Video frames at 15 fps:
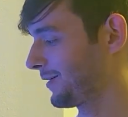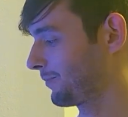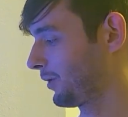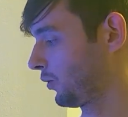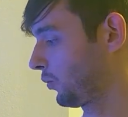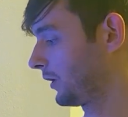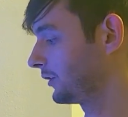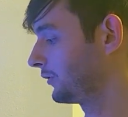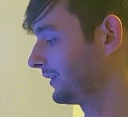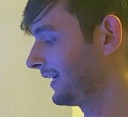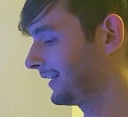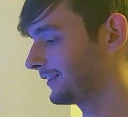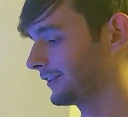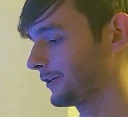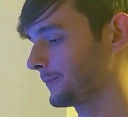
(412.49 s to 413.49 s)
But when you
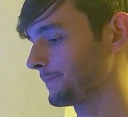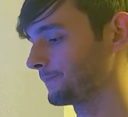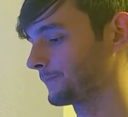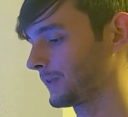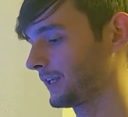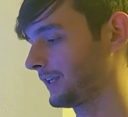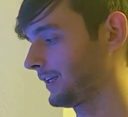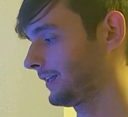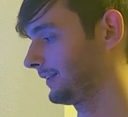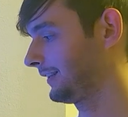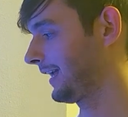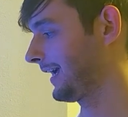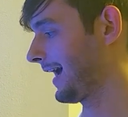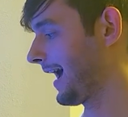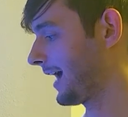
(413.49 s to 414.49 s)
get them,
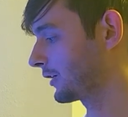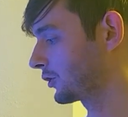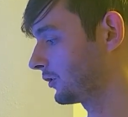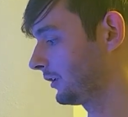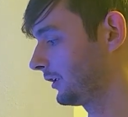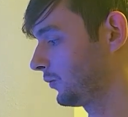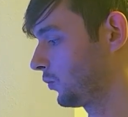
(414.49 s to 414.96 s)
they actually